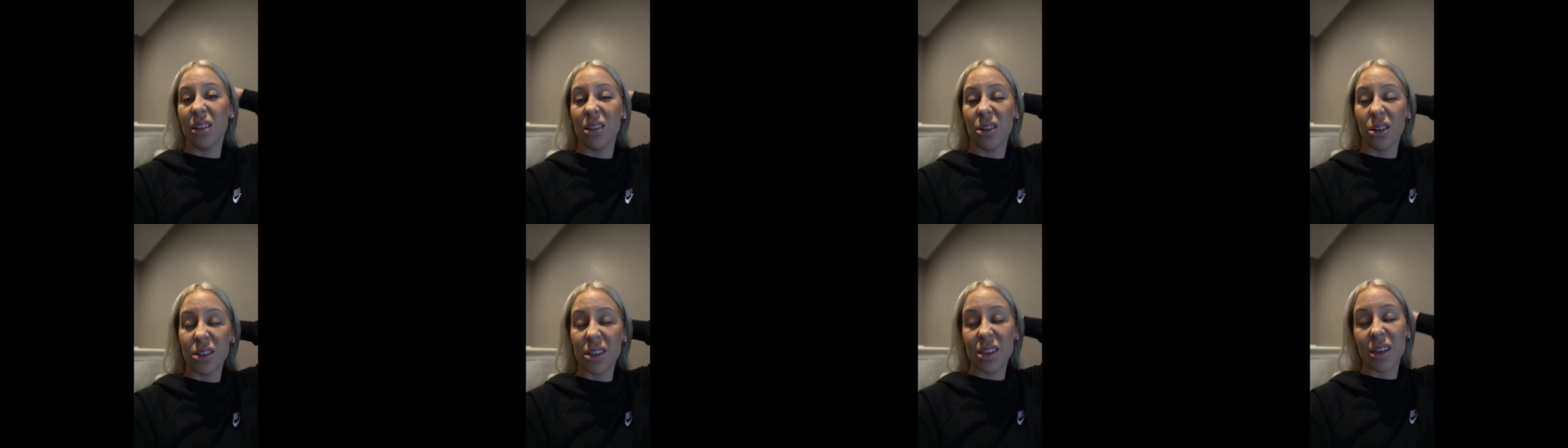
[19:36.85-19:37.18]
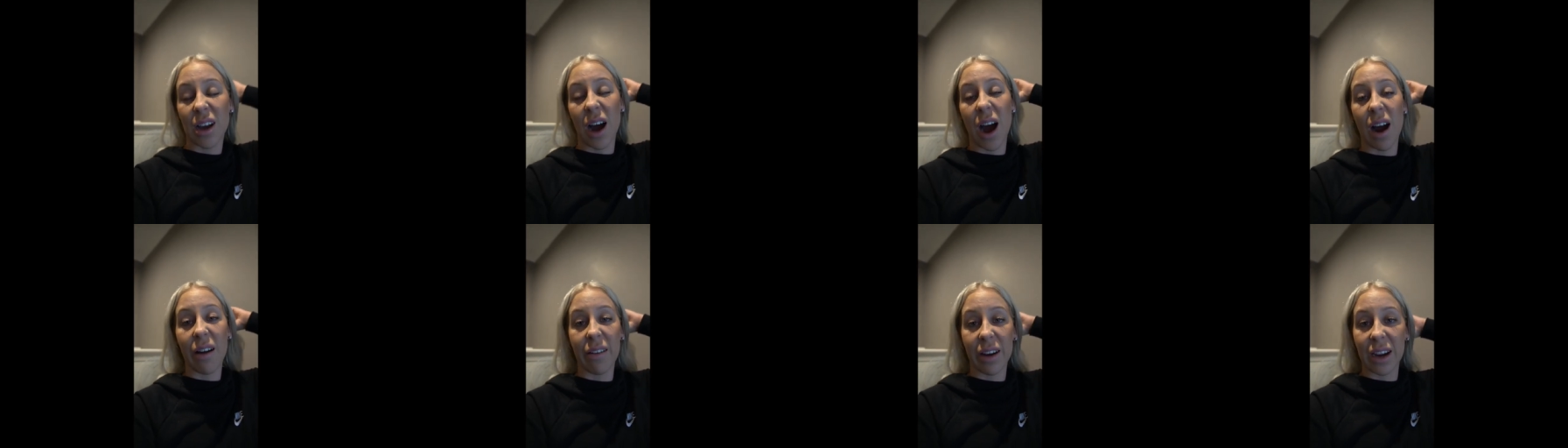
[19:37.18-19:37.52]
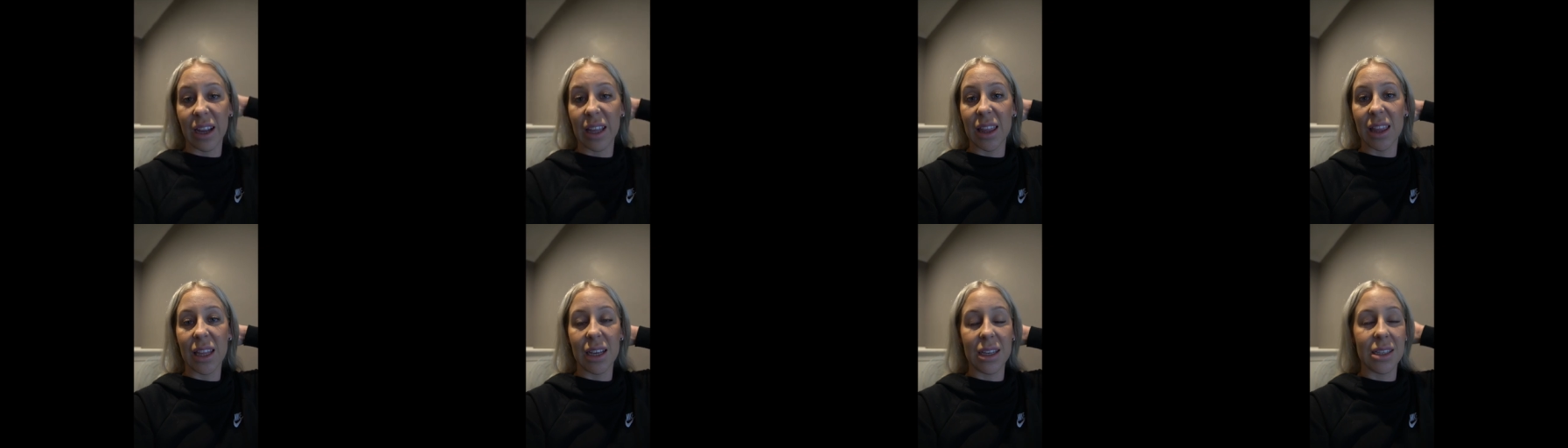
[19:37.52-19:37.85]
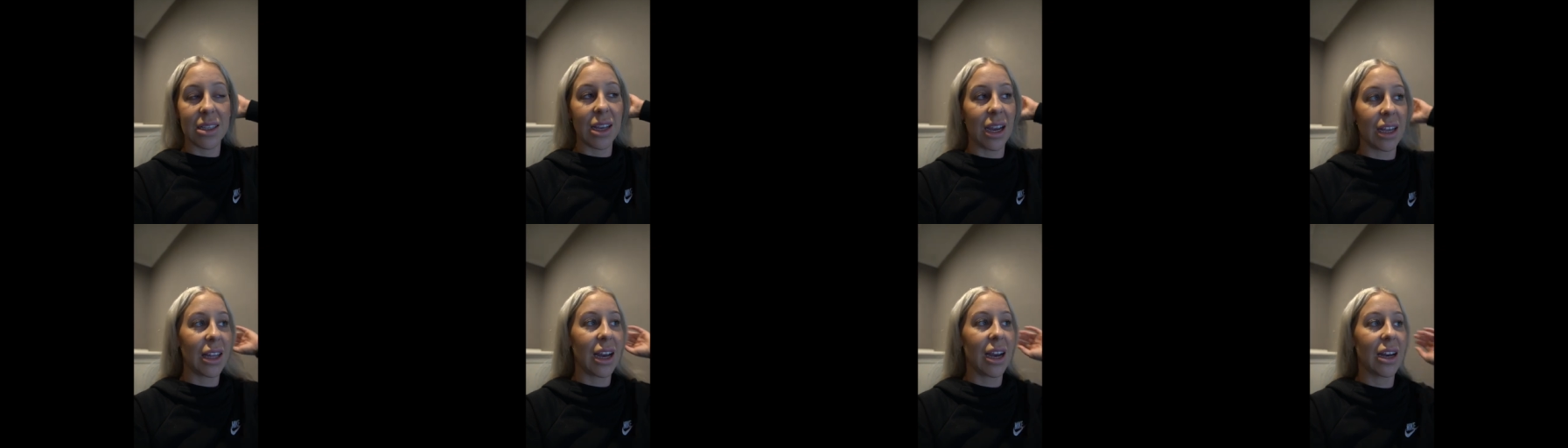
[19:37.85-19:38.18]
no scarring and things
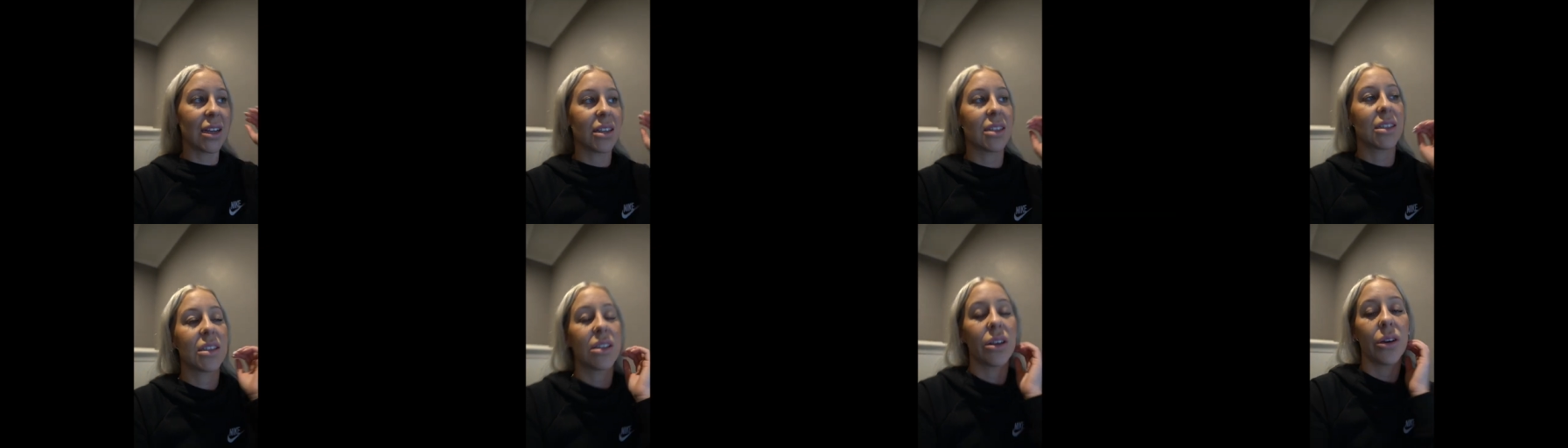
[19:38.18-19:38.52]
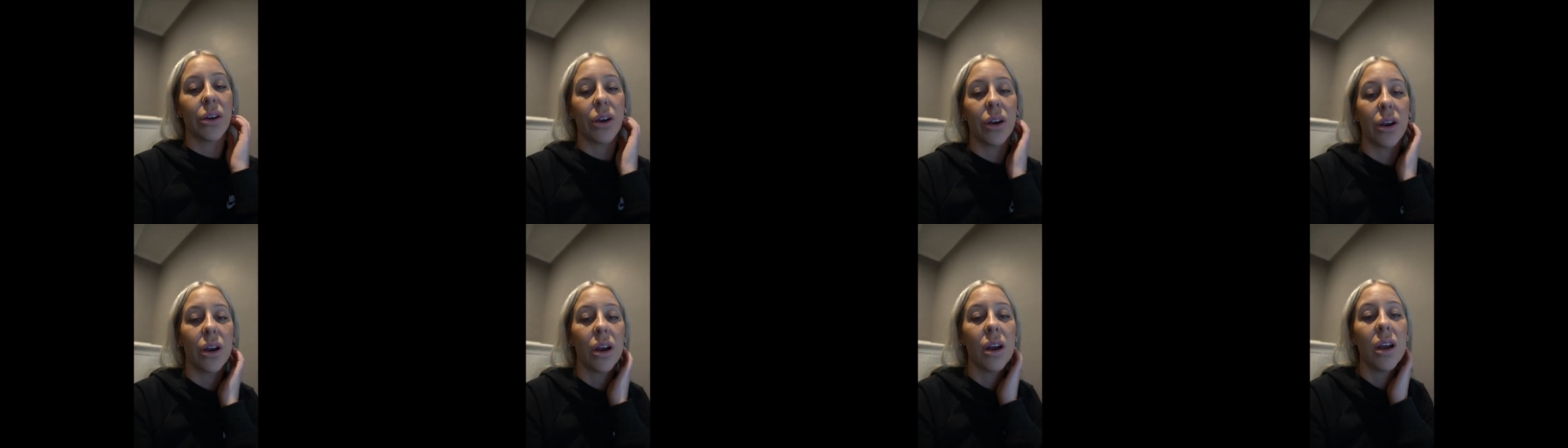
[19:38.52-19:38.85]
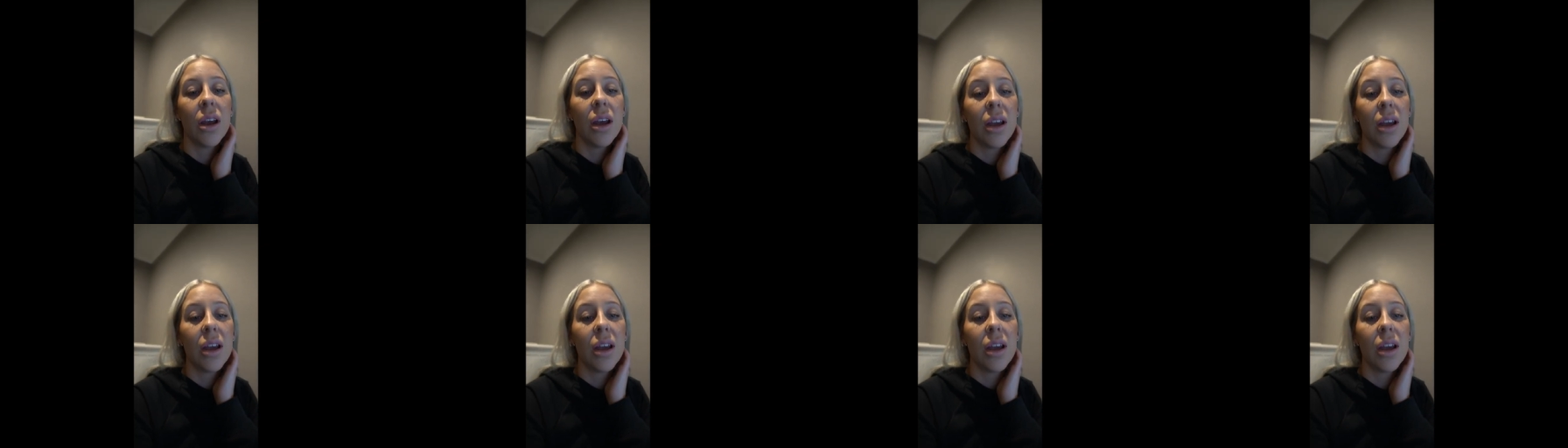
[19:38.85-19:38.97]
like that so